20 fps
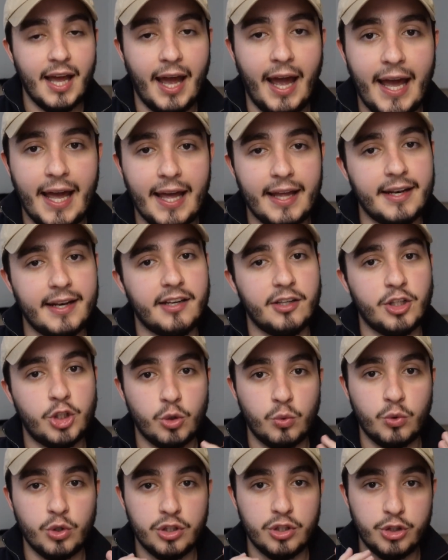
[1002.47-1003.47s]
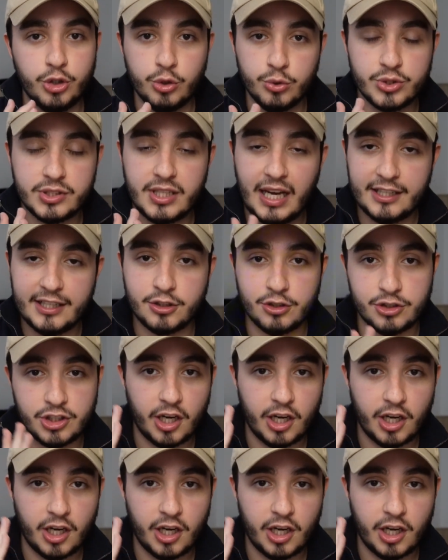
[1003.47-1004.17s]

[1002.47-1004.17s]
and you would use that to